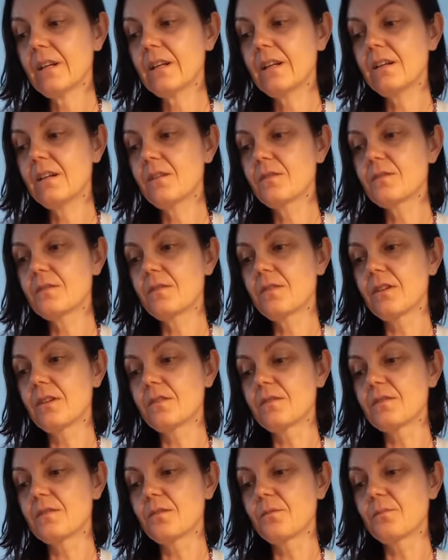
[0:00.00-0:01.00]
a lot of a
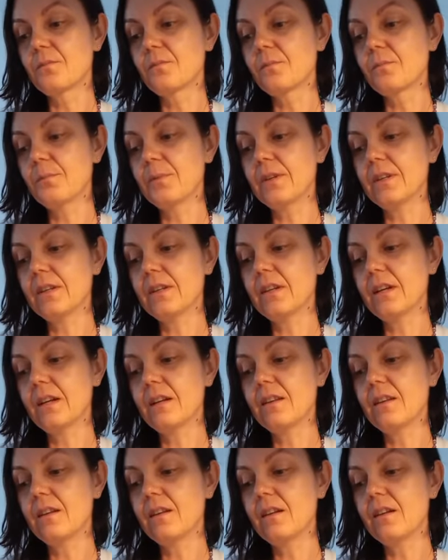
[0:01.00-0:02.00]
lot of pinky
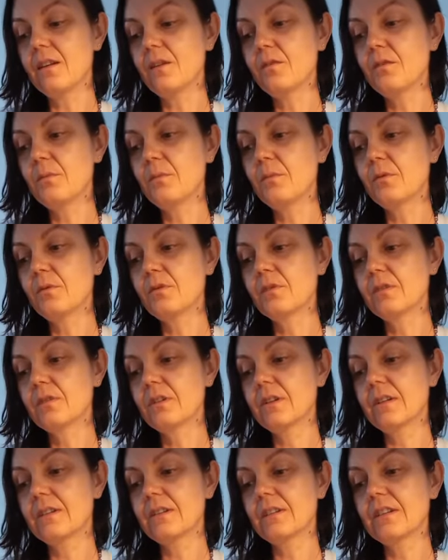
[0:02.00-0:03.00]
and lovable
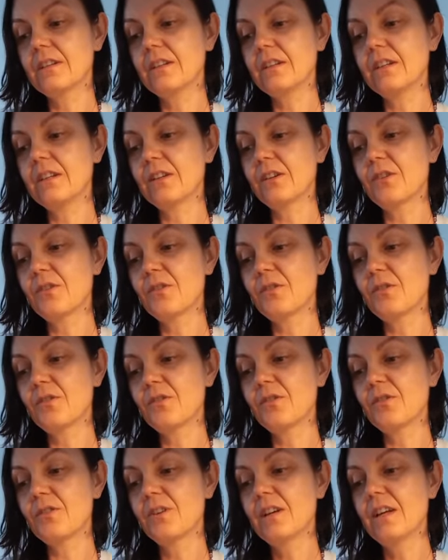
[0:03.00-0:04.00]
and healing
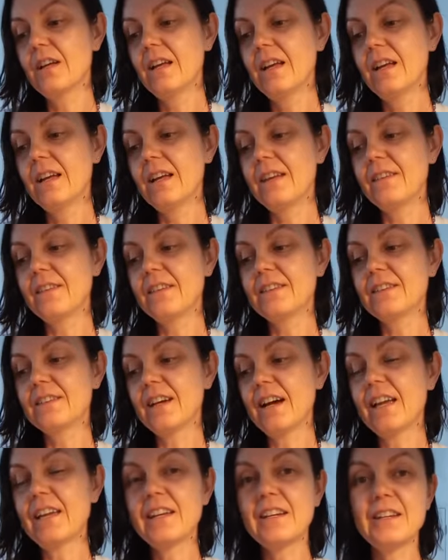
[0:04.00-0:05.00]
color. And the
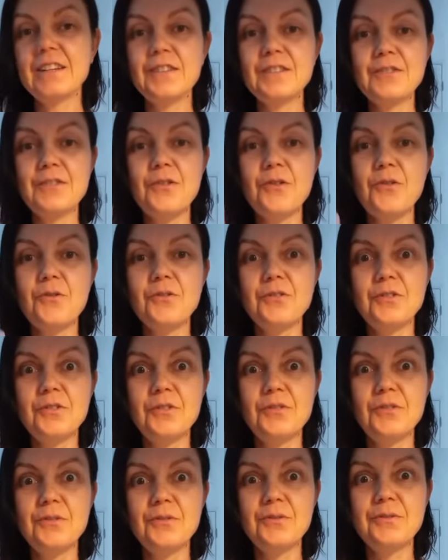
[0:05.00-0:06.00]
tiger is calling
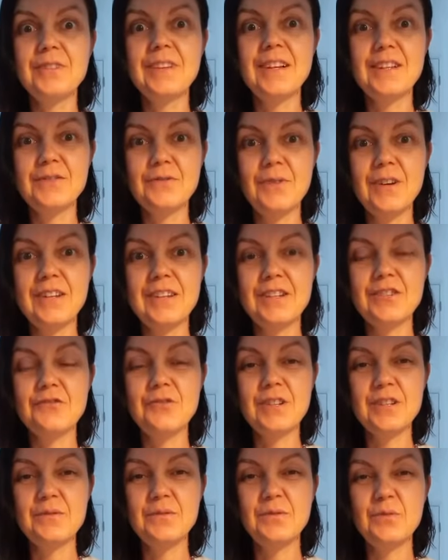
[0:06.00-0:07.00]
you. That's right, the
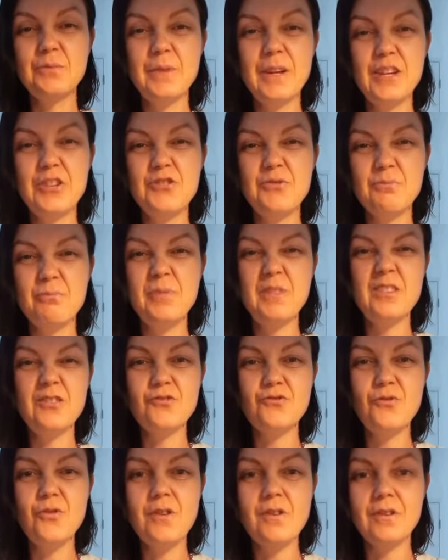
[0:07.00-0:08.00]
transformation. Be
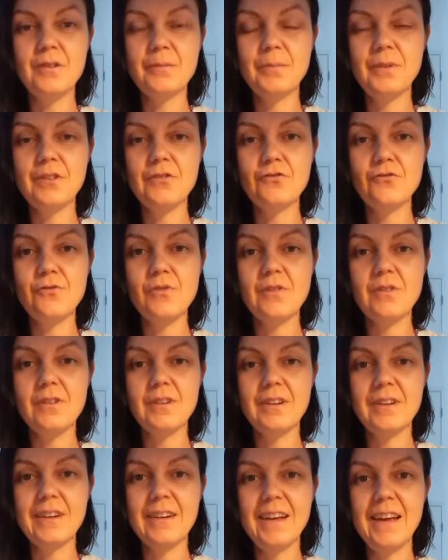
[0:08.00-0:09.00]
strong, be
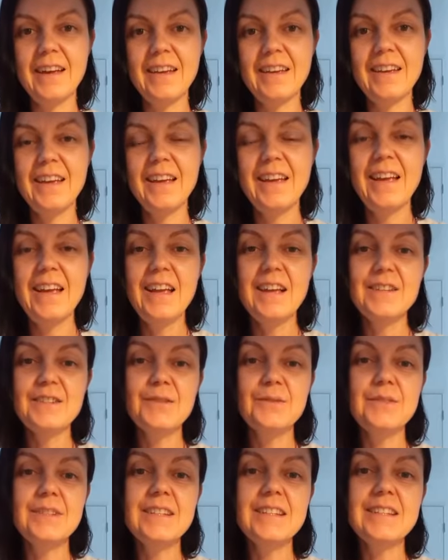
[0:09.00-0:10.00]
strong. Okay?
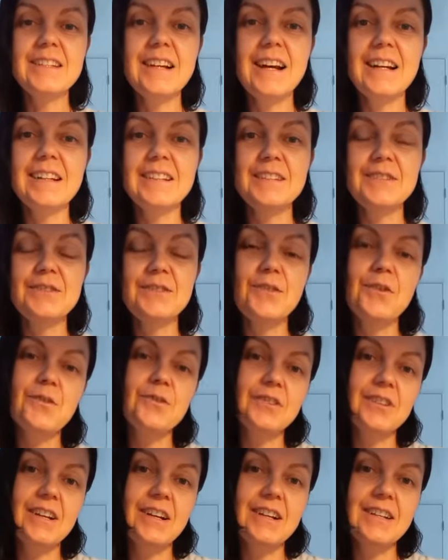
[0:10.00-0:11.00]
So this card is
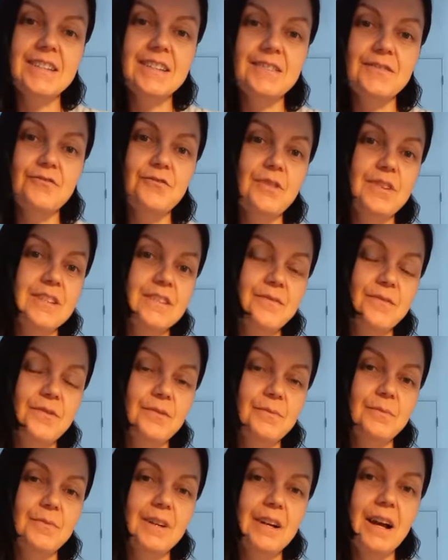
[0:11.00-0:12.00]
calling us,
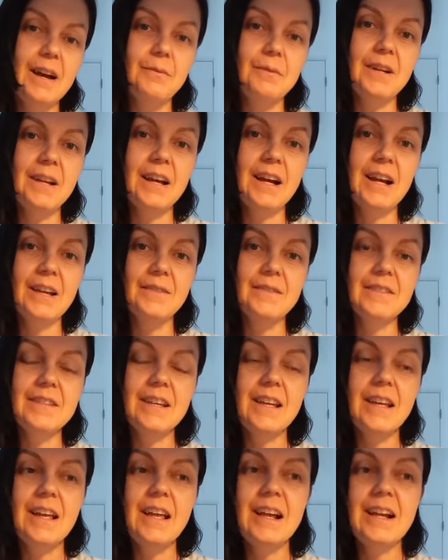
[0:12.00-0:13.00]
transform our lives.
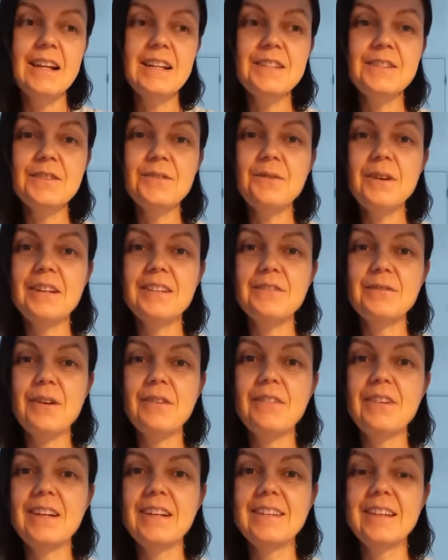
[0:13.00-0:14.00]
Let's go
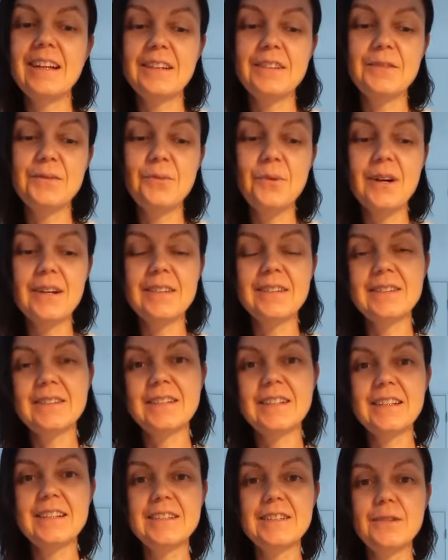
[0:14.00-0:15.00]
unravel another one.
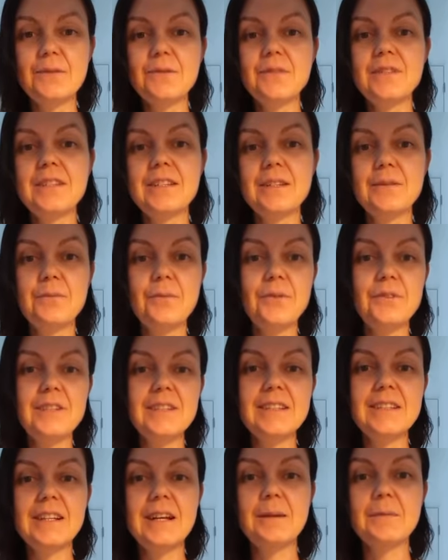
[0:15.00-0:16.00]
Let's go see what
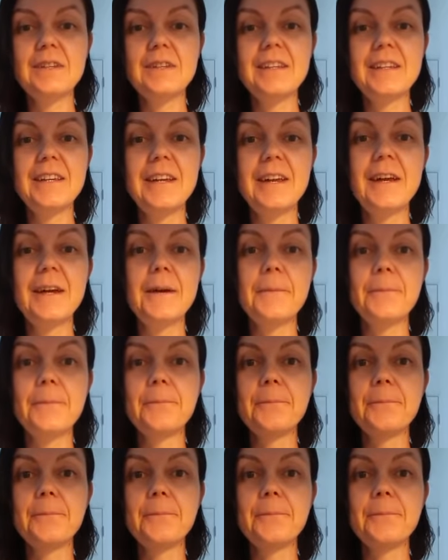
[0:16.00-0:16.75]
is coming here.